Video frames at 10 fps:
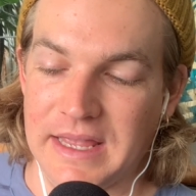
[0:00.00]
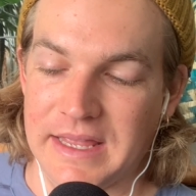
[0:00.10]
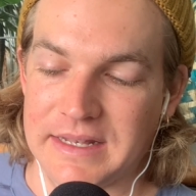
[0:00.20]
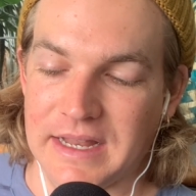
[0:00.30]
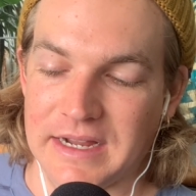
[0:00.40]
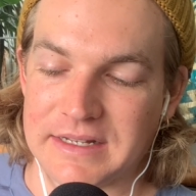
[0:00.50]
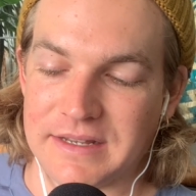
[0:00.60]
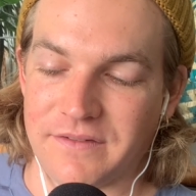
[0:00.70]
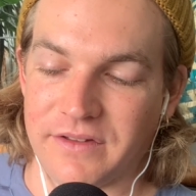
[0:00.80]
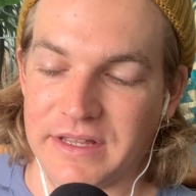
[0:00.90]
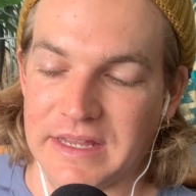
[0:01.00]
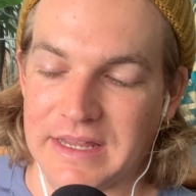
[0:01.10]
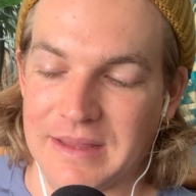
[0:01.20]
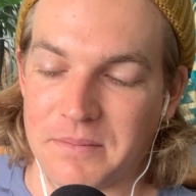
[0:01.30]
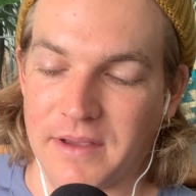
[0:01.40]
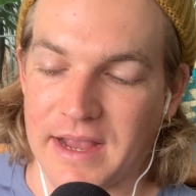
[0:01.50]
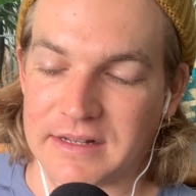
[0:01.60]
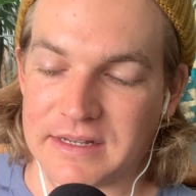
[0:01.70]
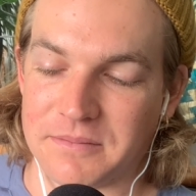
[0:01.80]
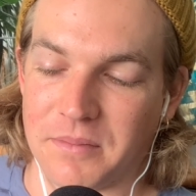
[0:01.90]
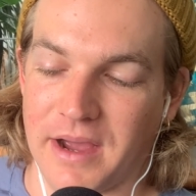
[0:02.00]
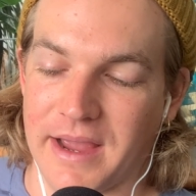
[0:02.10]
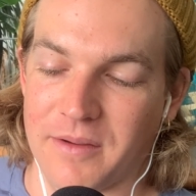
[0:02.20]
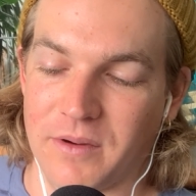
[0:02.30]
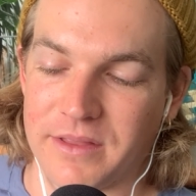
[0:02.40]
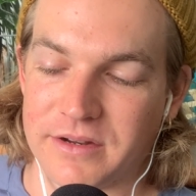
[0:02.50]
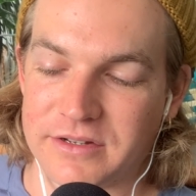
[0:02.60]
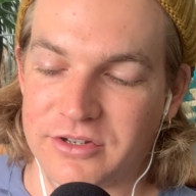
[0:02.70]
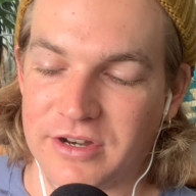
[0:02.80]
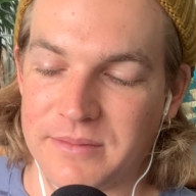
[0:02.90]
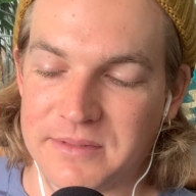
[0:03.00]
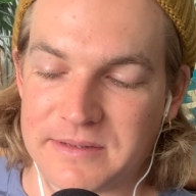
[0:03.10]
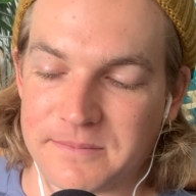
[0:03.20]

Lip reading: negatively impacted by weather extremes.